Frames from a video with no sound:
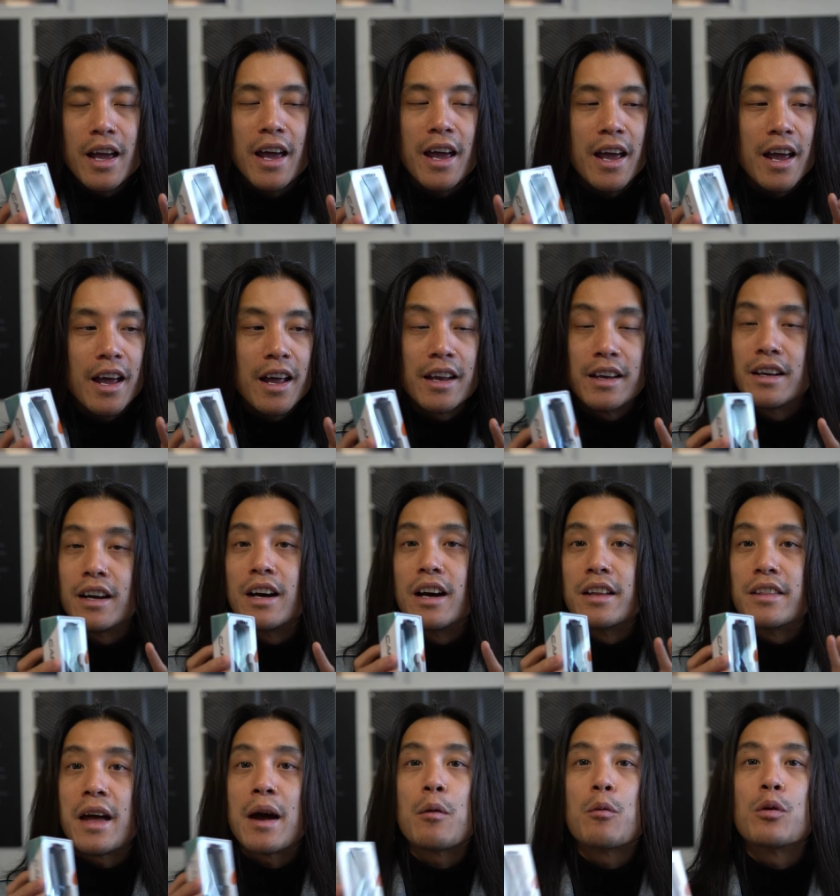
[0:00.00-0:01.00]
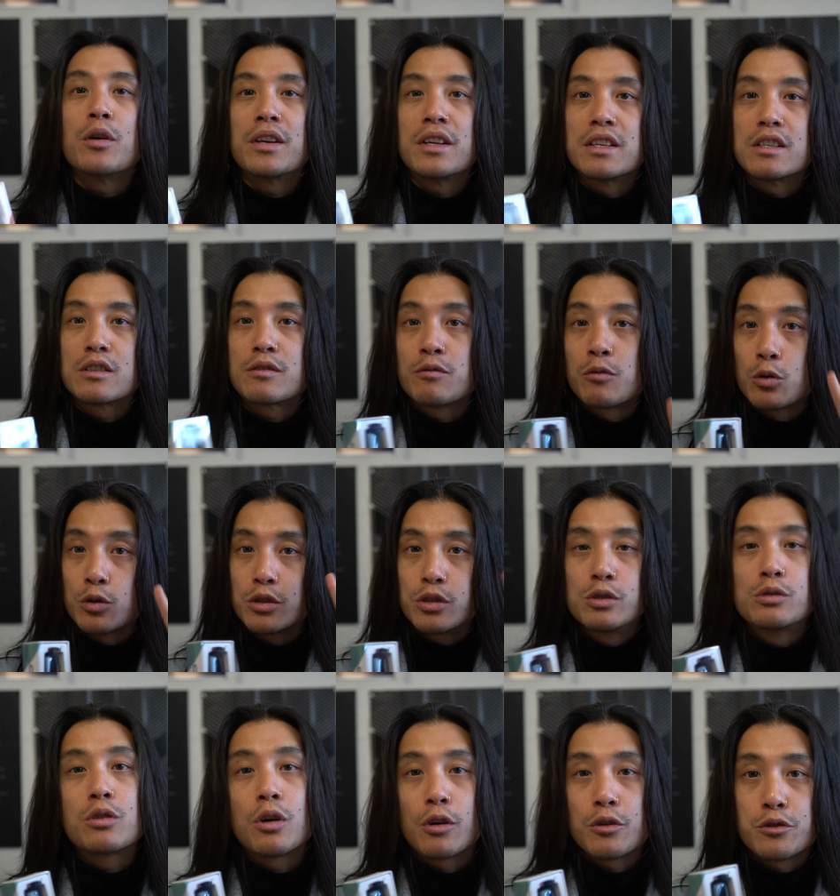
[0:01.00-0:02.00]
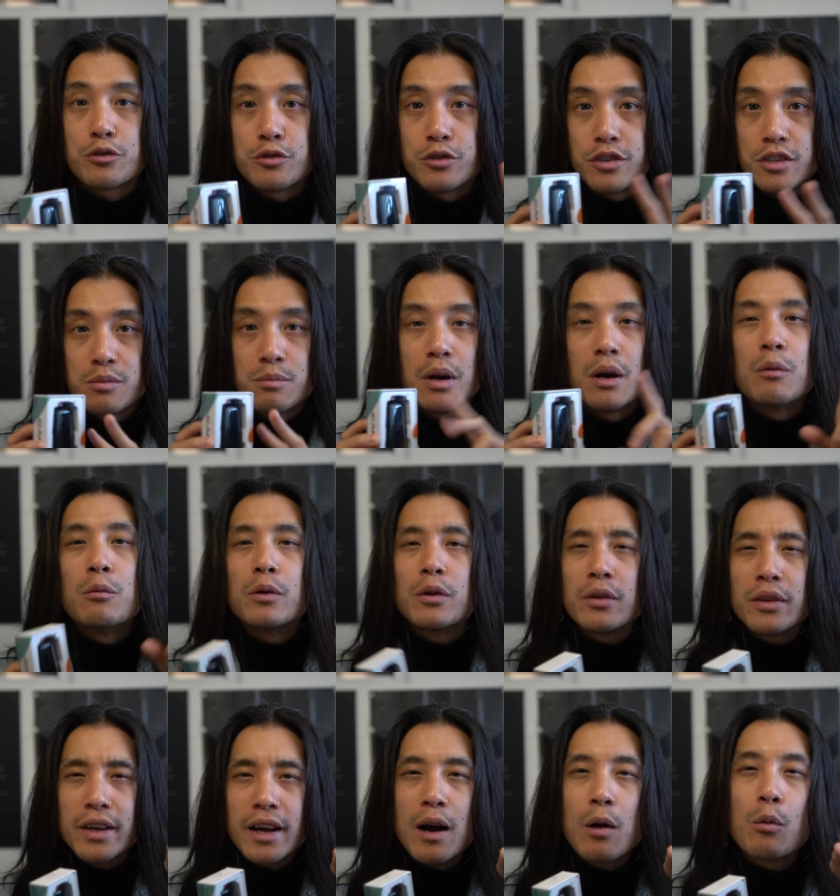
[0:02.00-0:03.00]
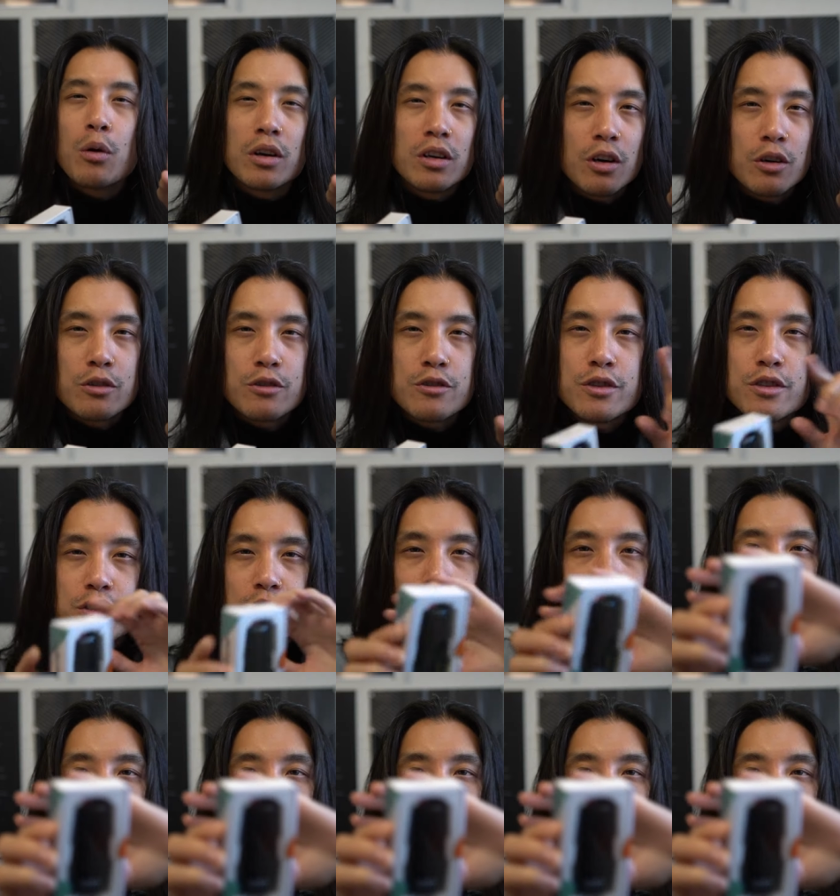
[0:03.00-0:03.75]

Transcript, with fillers: and uh, that one is for two cartridges, but we only got one cartridge, so